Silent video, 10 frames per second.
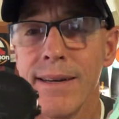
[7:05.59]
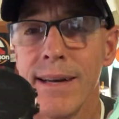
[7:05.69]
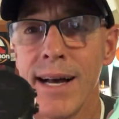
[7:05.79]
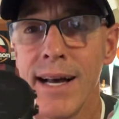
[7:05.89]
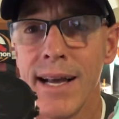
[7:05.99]

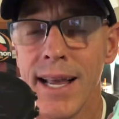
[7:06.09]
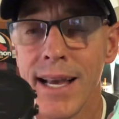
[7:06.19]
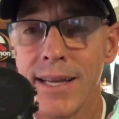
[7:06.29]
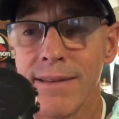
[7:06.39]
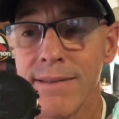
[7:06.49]

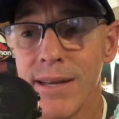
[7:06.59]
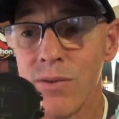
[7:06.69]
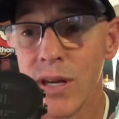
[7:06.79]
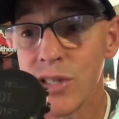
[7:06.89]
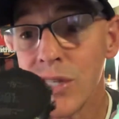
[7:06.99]
and it
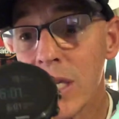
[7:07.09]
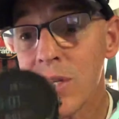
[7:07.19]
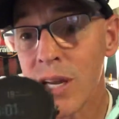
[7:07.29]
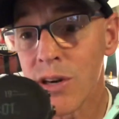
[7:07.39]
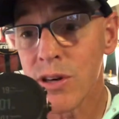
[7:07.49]
runs
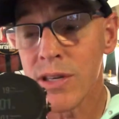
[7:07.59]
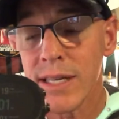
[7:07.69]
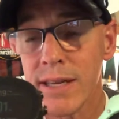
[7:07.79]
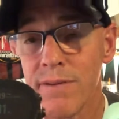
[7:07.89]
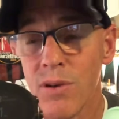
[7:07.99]

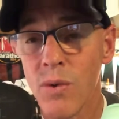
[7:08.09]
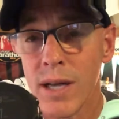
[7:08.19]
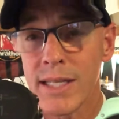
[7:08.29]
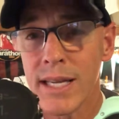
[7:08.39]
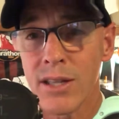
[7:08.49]
$600 if you
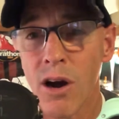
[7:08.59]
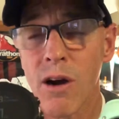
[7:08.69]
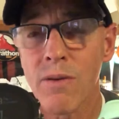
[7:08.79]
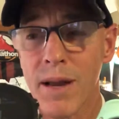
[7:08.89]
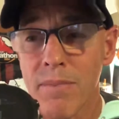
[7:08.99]
want to get the
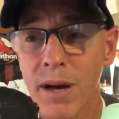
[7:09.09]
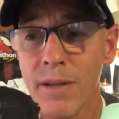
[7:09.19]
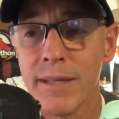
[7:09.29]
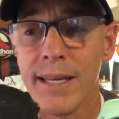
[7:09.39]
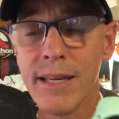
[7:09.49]
heart rate
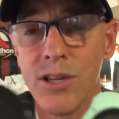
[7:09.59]
belt.